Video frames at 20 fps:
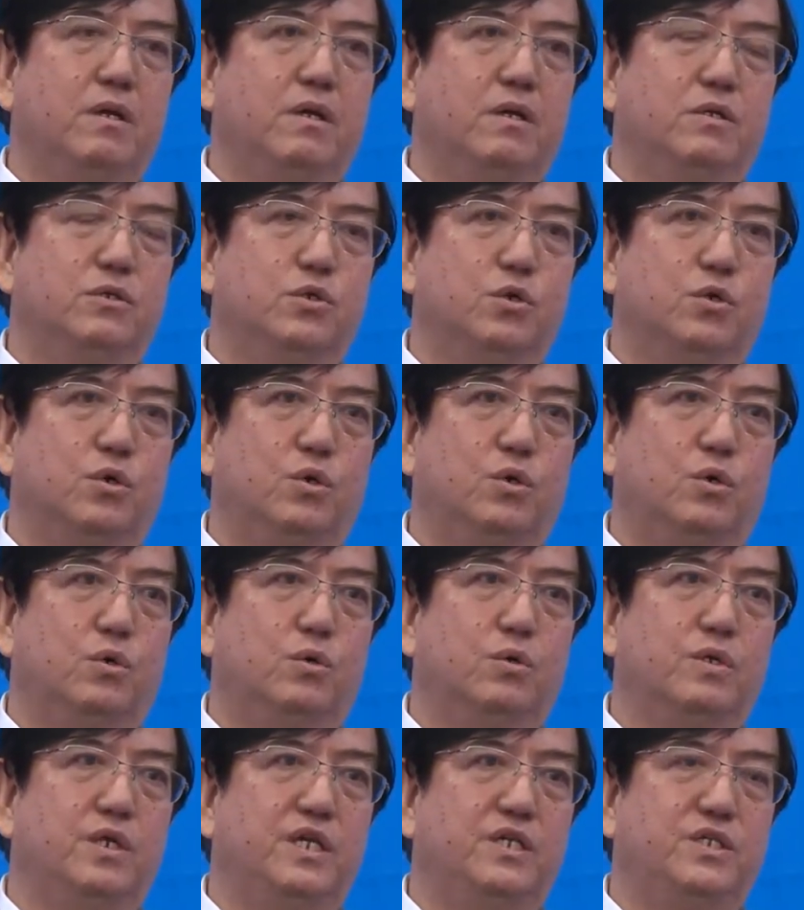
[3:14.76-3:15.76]

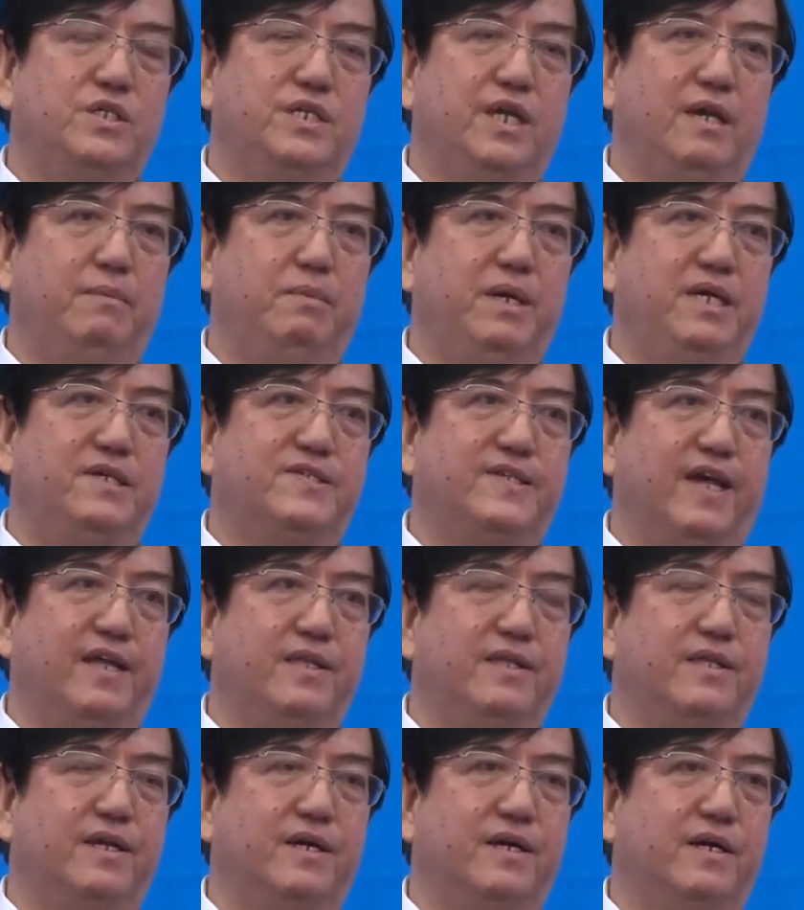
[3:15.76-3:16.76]
So this JB
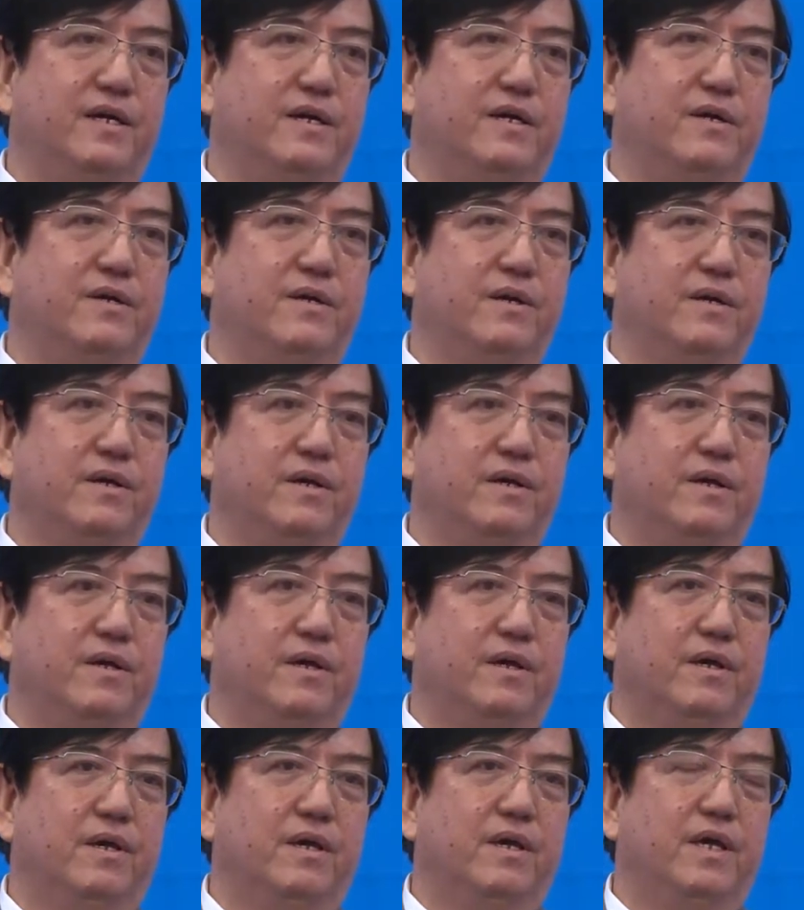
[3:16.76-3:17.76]
center
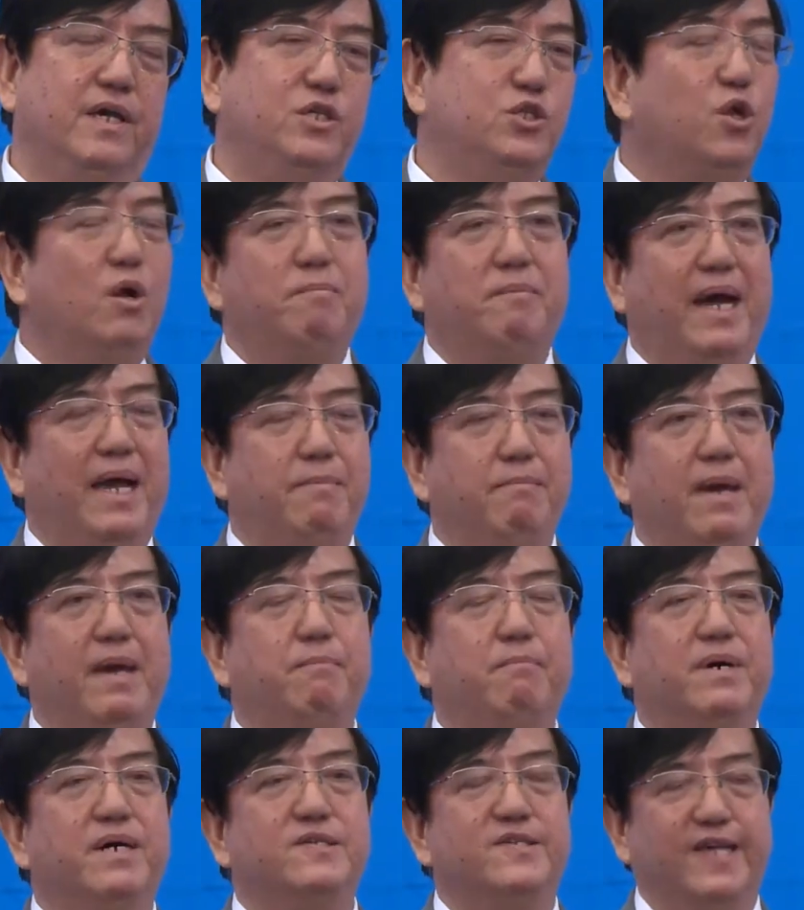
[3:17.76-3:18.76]
is not my
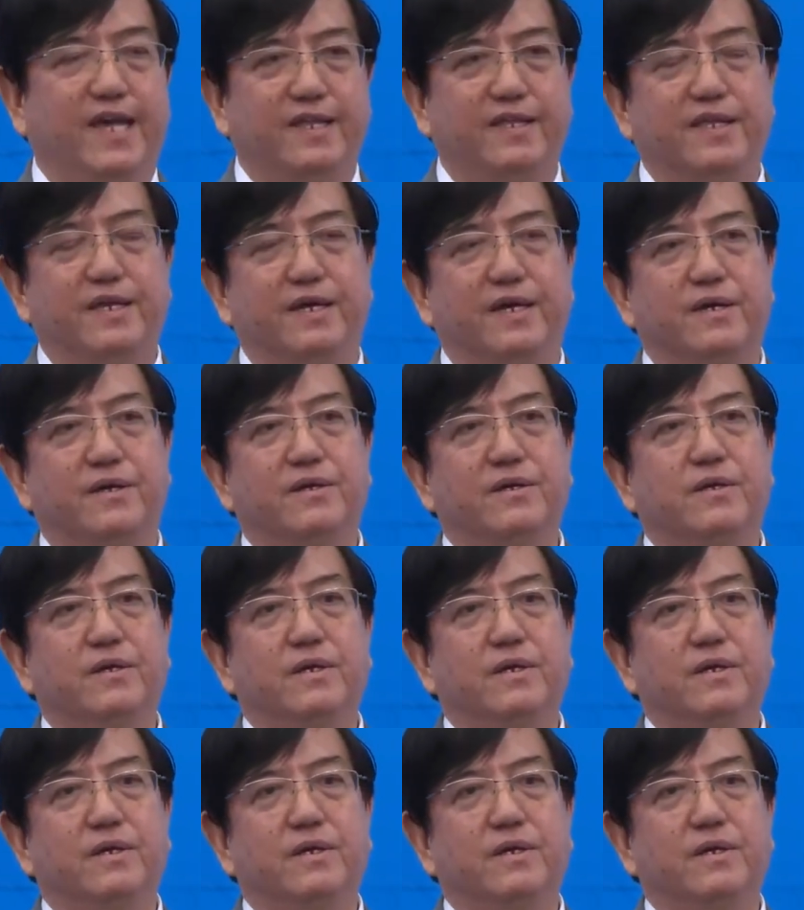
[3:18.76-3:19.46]
member center.